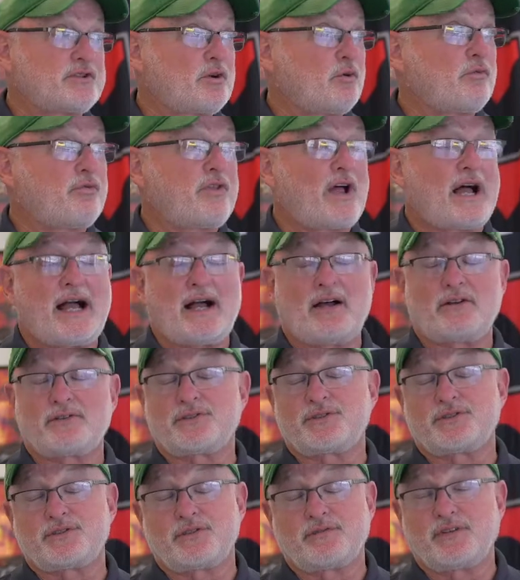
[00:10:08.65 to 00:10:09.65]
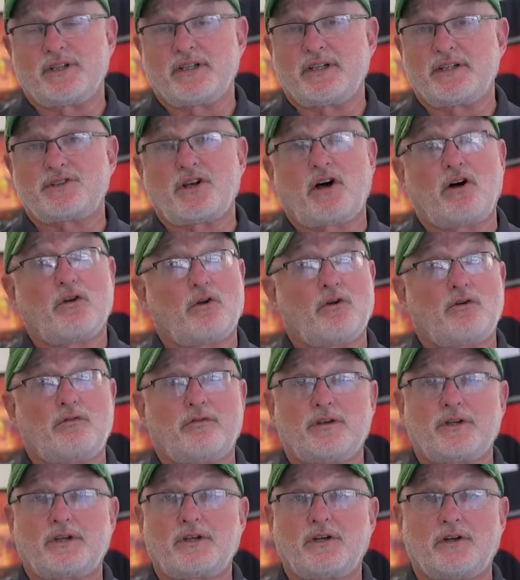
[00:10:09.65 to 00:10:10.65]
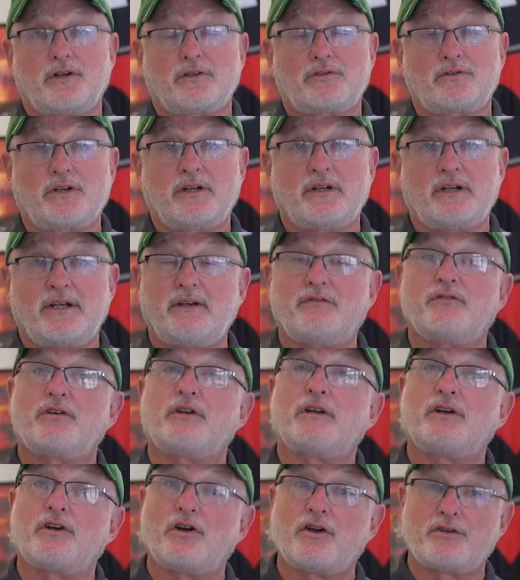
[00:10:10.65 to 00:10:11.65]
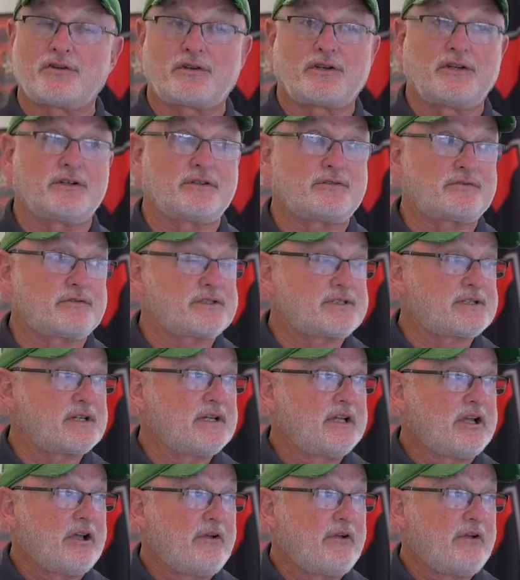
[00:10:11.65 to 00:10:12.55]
sold thousands of these all over the country and even in other countries.